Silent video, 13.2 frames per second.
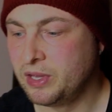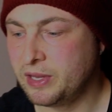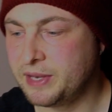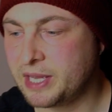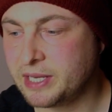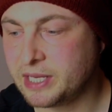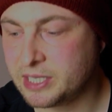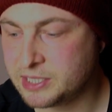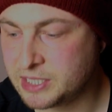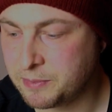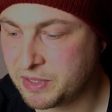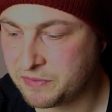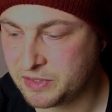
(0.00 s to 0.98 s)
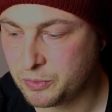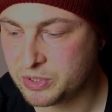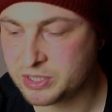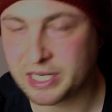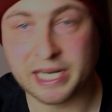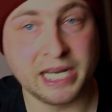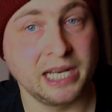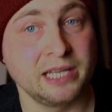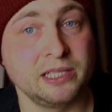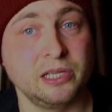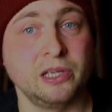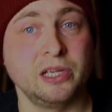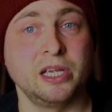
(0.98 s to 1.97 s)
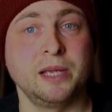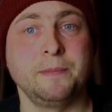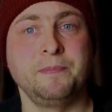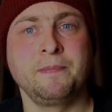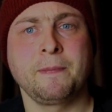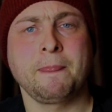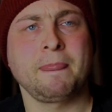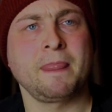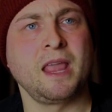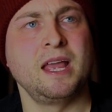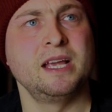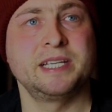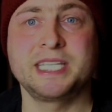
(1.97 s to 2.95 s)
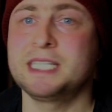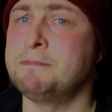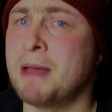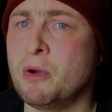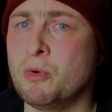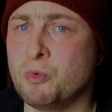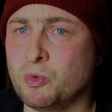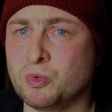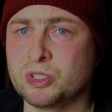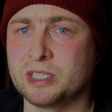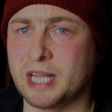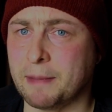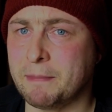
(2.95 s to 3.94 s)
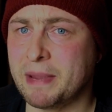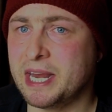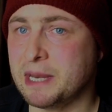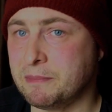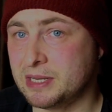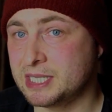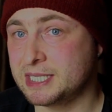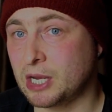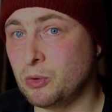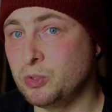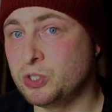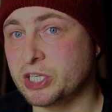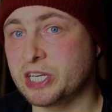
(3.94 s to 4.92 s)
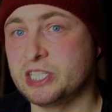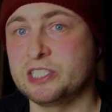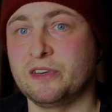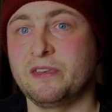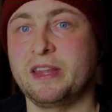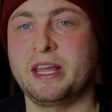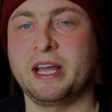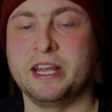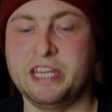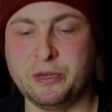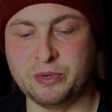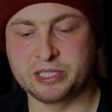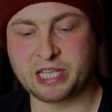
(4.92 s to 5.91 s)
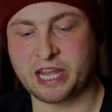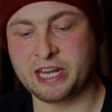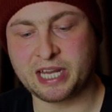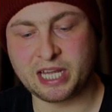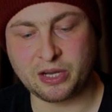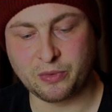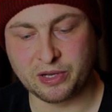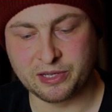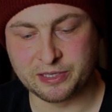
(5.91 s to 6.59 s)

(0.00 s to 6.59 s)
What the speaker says: And I asked him if there was any smells that made him nostalgic and stuff like that, and he was getting out